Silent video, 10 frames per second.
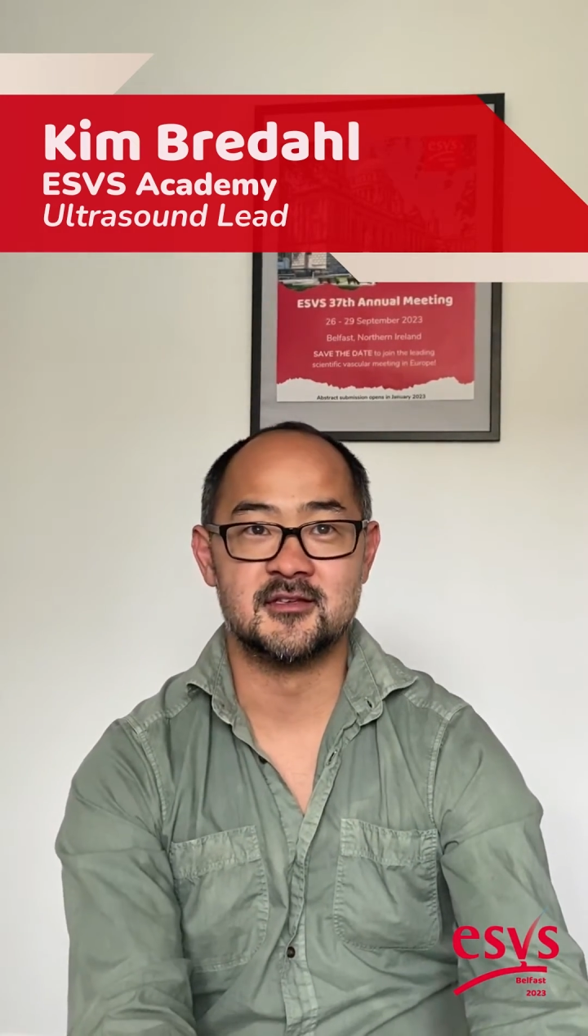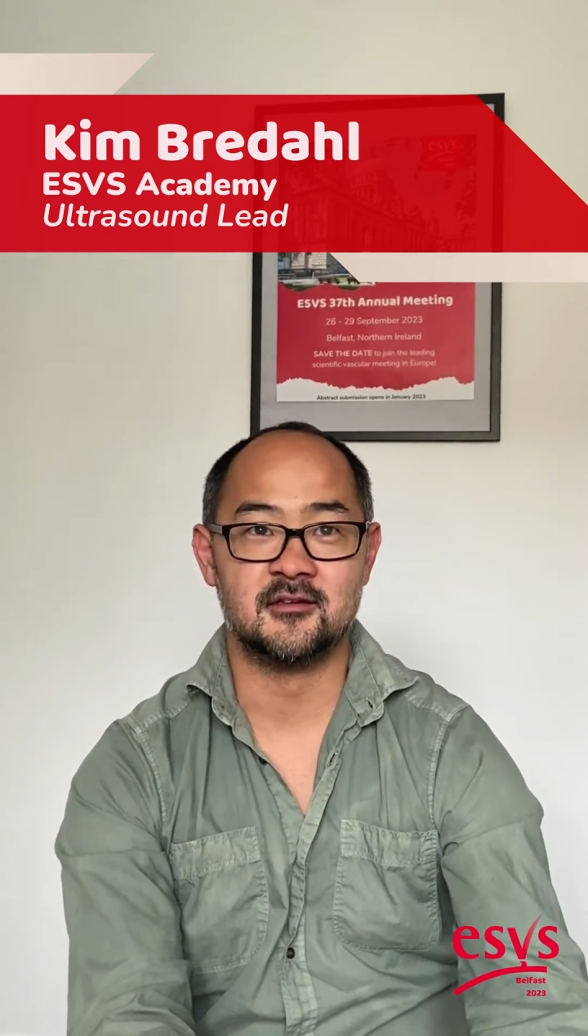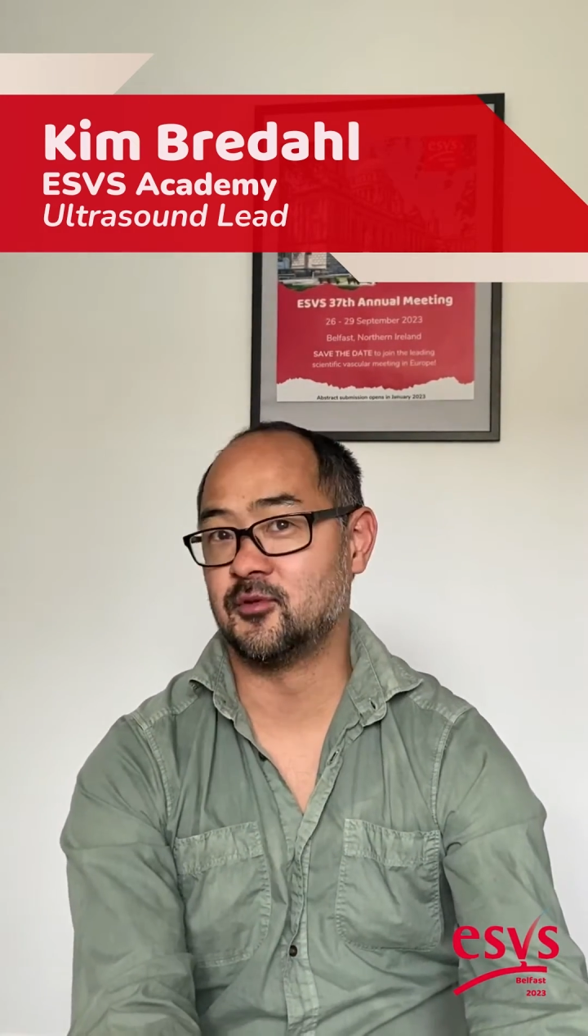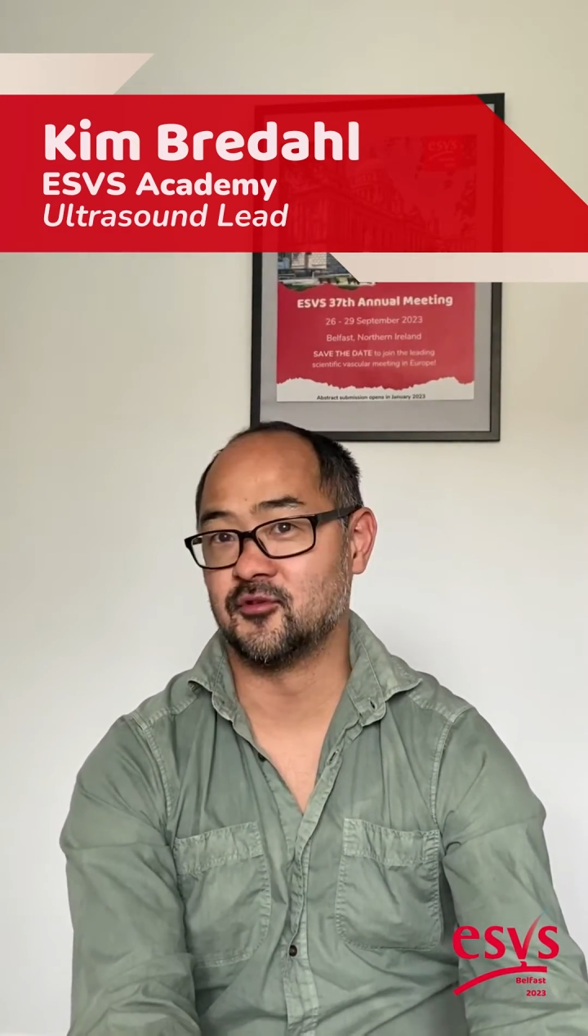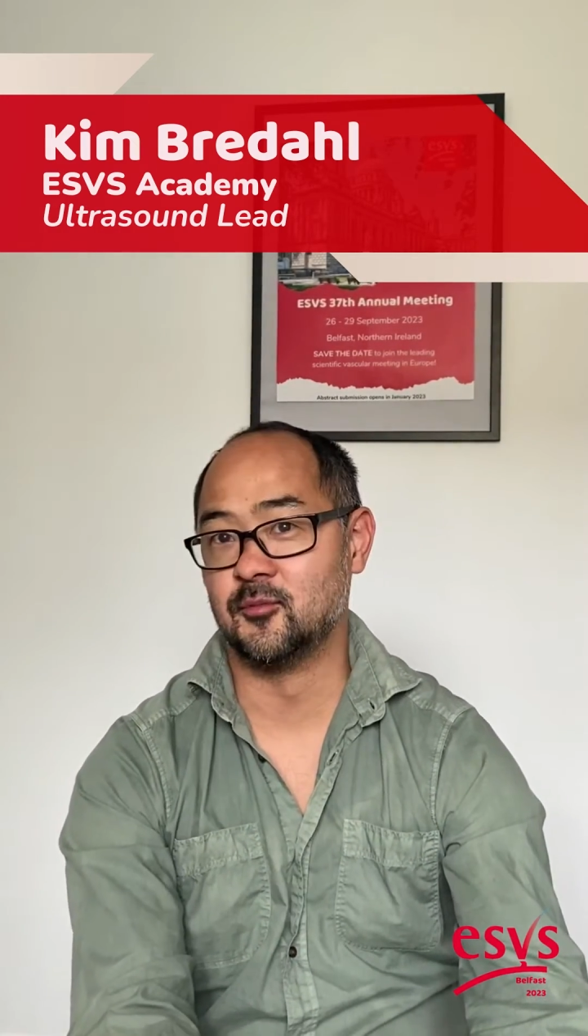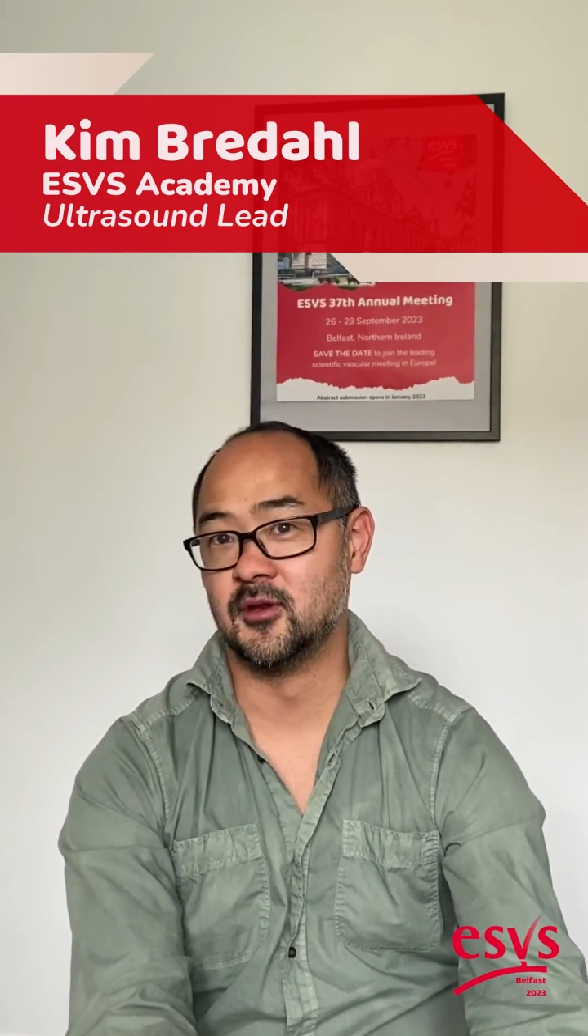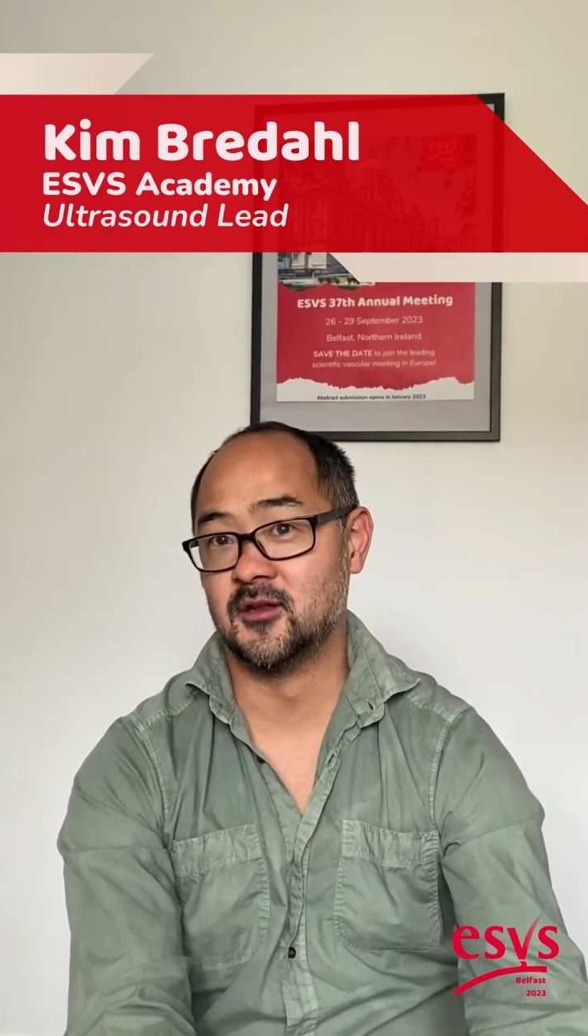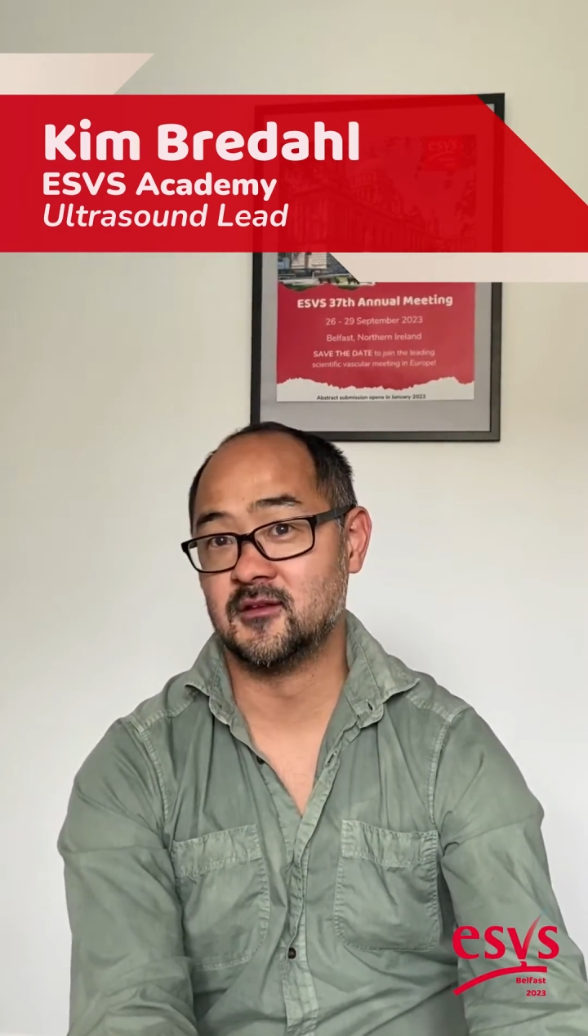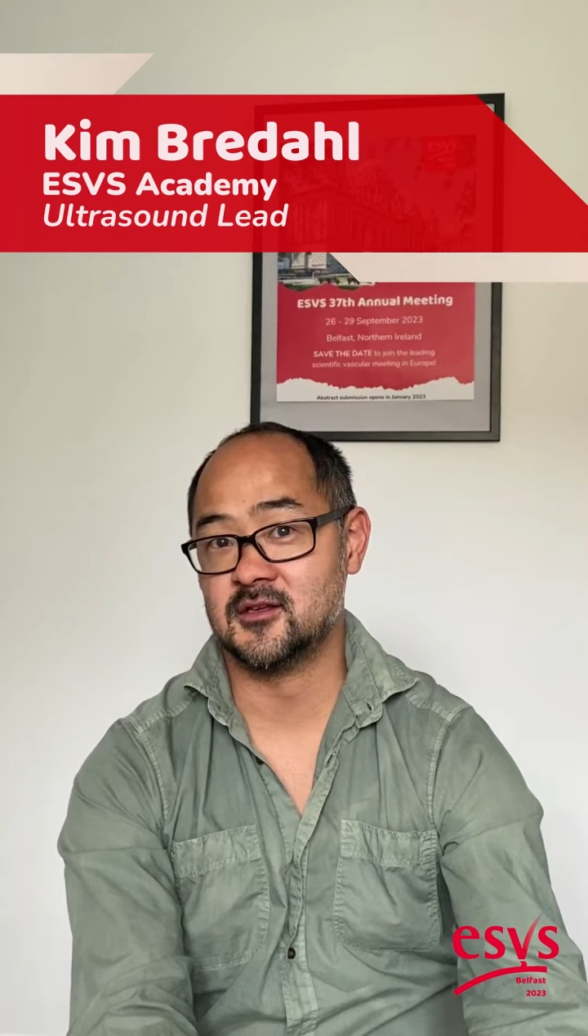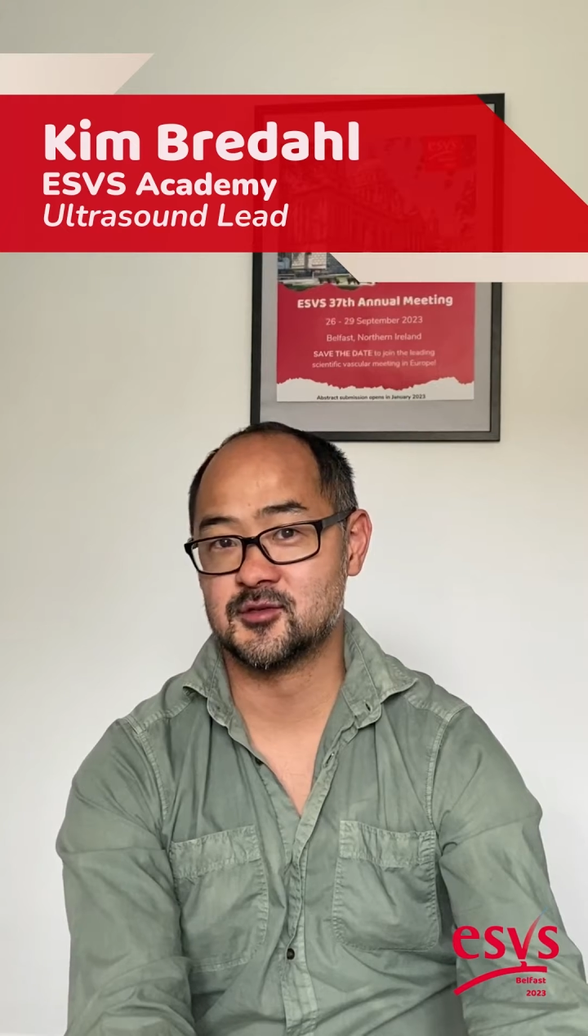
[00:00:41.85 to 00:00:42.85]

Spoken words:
the possibility